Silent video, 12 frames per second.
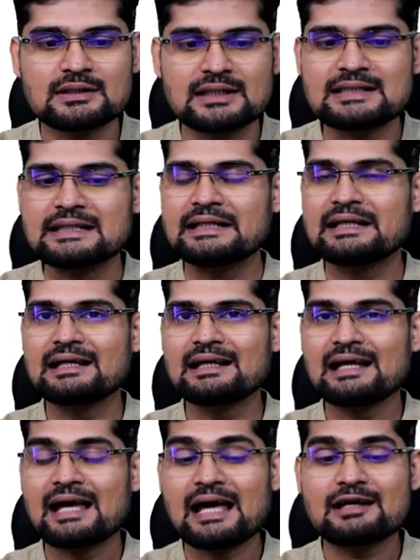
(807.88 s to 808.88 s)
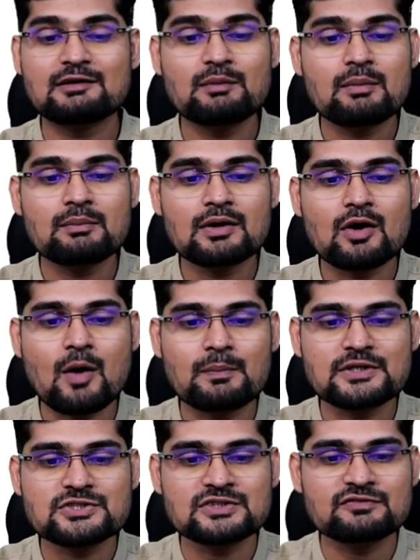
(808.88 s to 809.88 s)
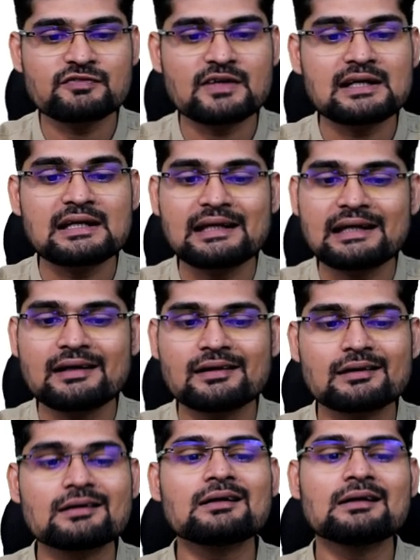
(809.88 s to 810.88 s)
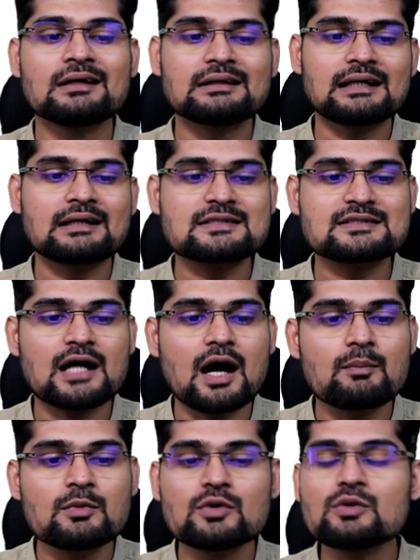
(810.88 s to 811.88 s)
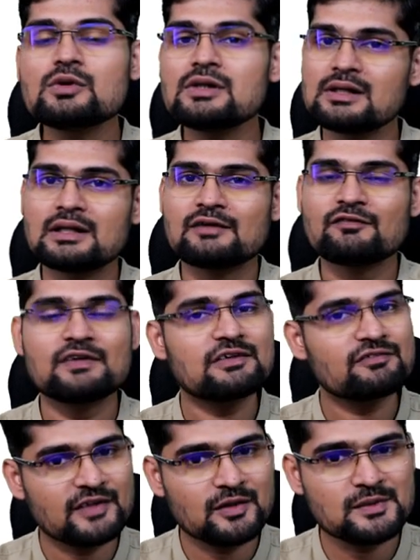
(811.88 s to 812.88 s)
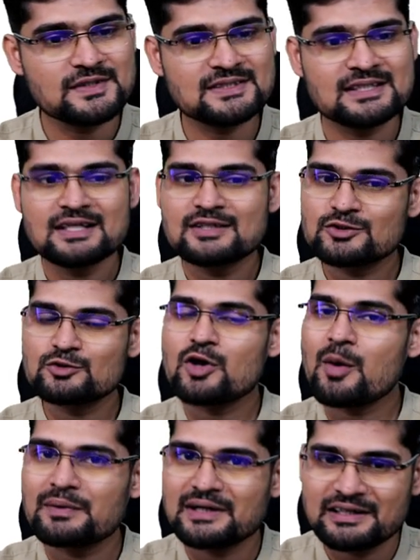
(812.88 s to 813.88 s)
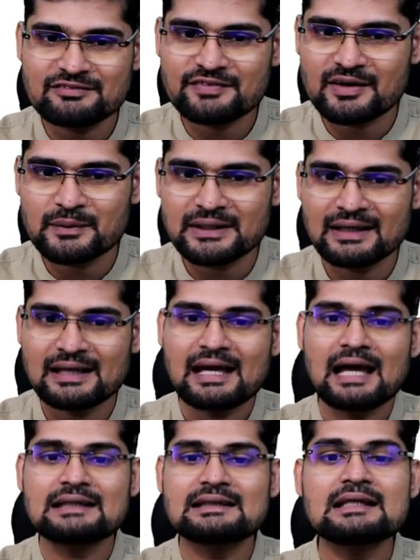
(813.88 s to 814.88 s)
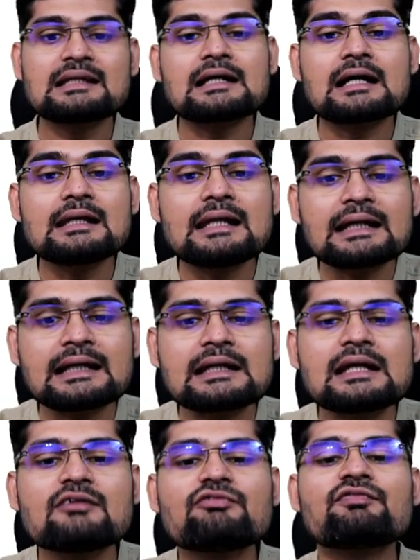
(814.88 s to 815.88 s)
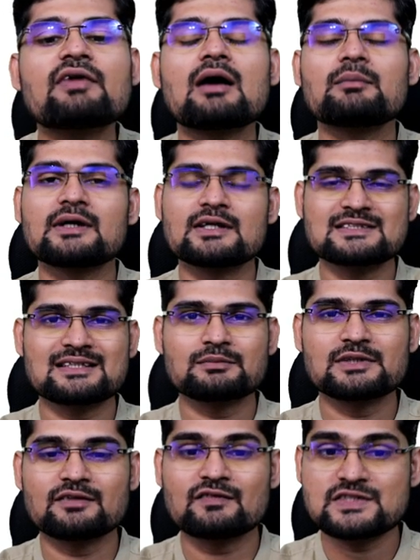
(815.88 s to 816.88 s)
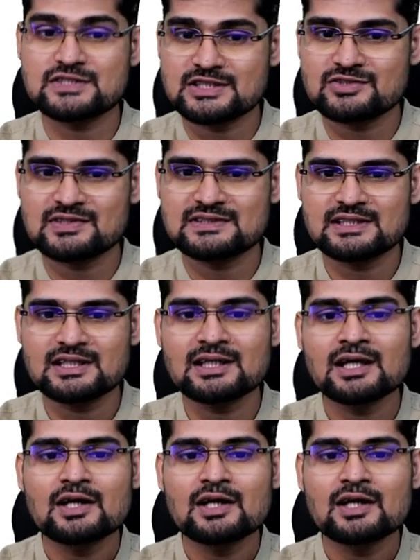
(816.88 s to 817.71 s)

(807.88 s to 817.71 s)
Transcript: Italy. And remember Operation Flood in India, that is Amul, very famous through cooperative farming. And then collective farming is something which is interesting,